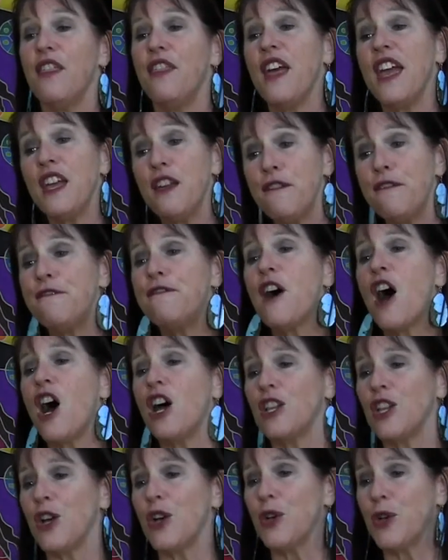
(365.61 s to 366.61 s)
They
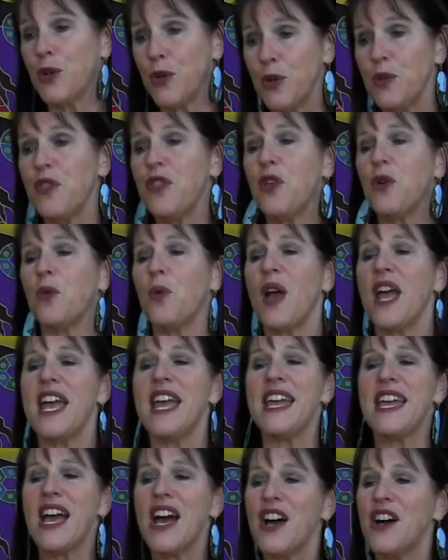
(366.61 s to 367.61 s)
followed the
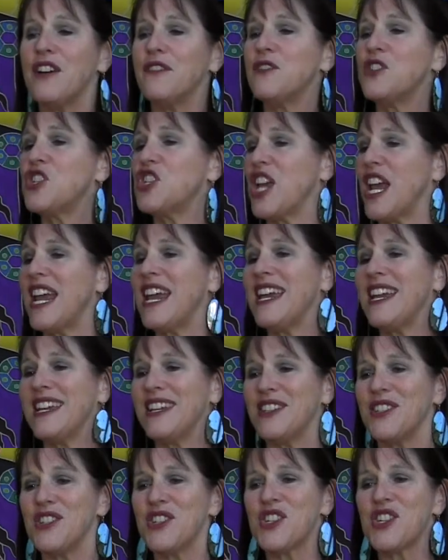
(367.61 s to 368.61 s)
way of
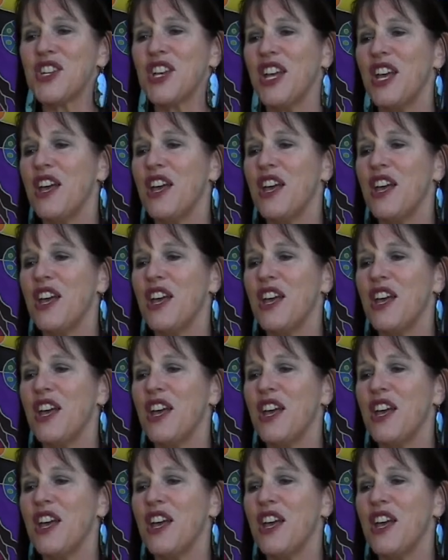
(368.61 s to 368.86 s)
change.